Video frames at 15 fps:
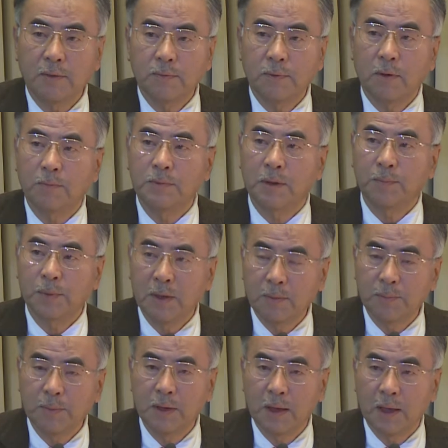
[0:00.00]
from the
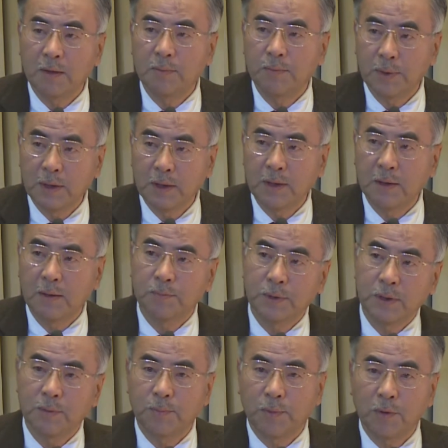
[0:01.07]
PPNB,
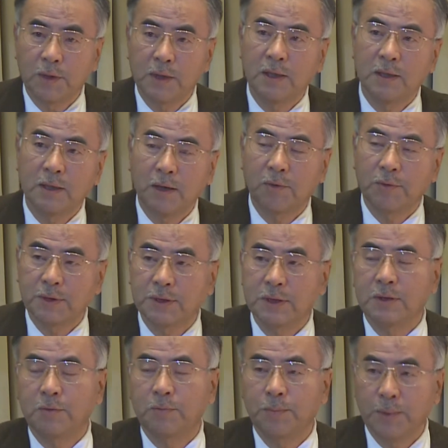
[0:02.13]
Pre-Pottery
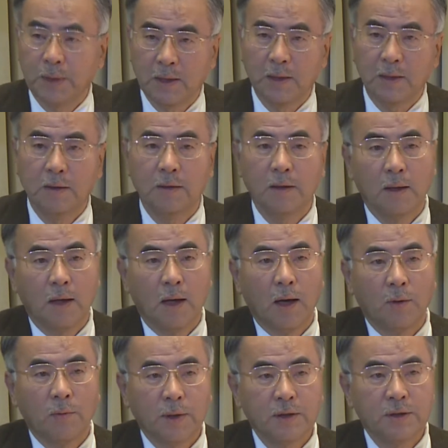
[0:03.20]
Neolithic B,
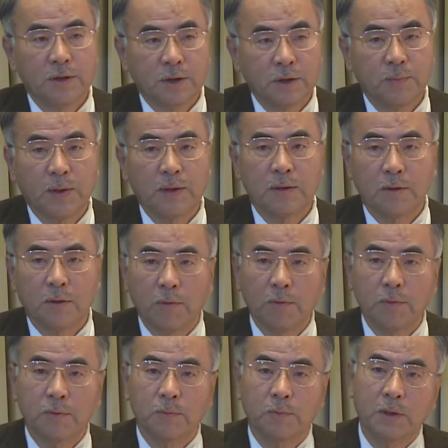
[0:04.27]
when sheep and
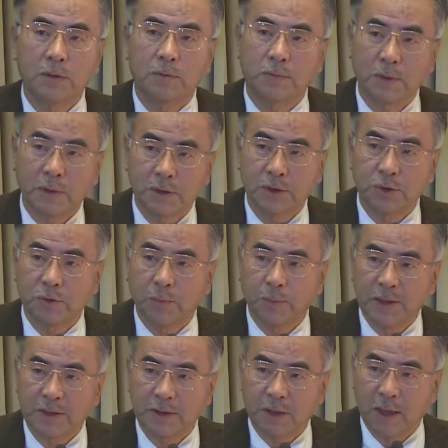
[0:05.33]
goat were first
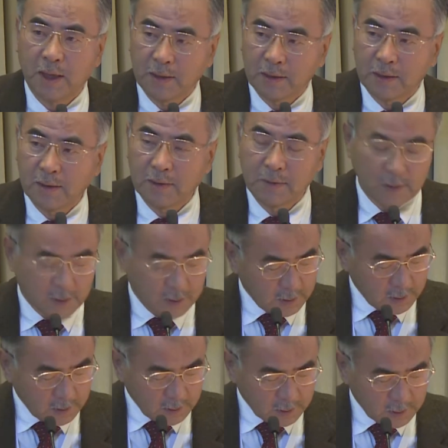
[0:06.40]
domesticated,
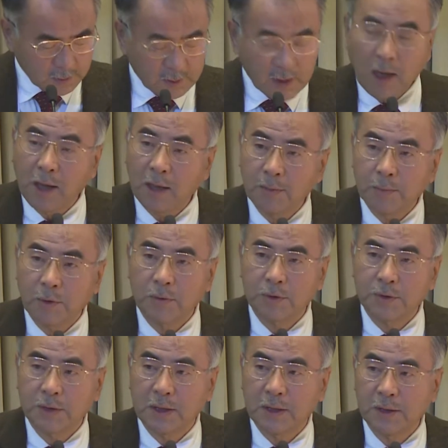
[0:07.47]
to the early
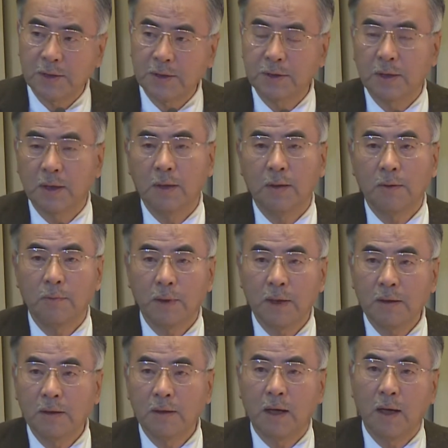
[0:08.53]
Bronze Age,
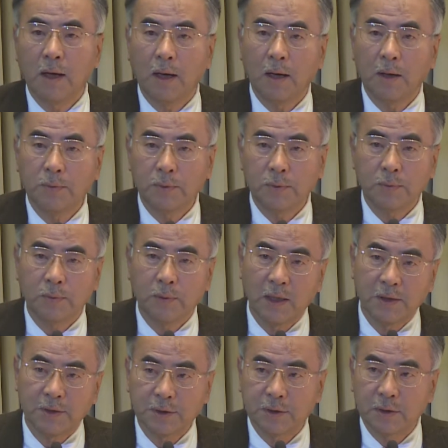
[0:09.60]
when
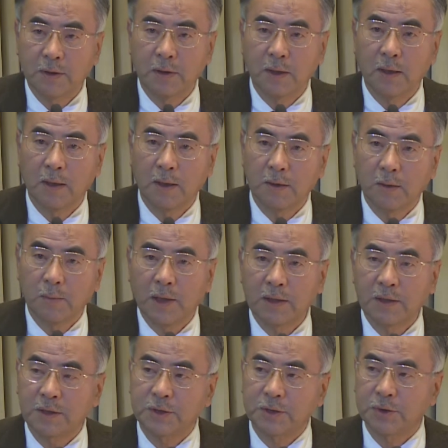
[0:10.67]
full-fledged
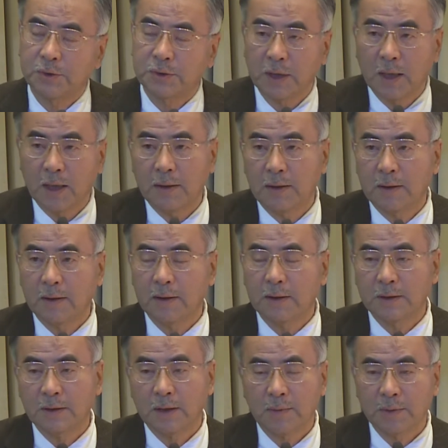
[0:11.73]
nomadic society
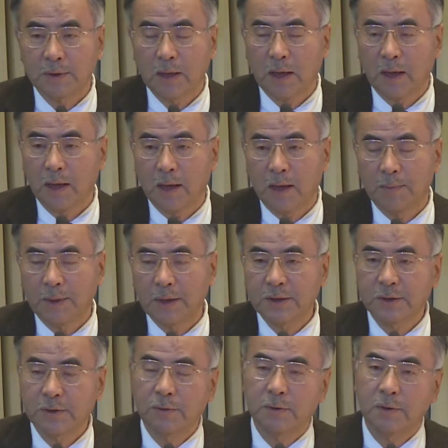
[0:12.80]
established,
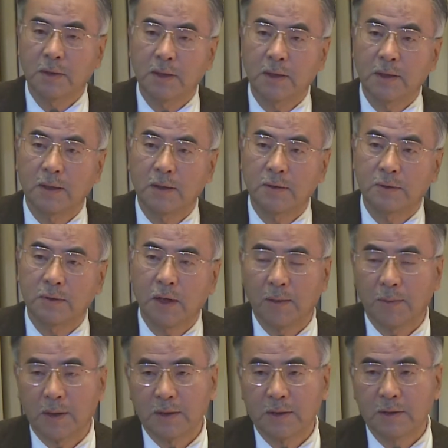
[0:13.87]
based on
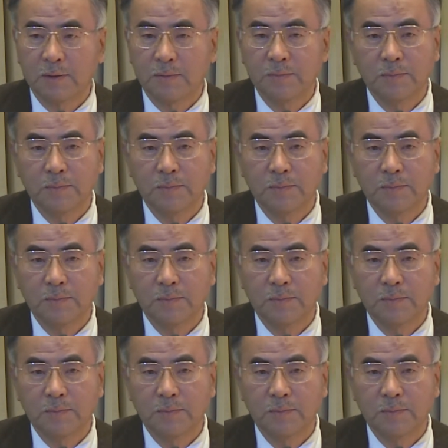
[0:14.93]
tribalism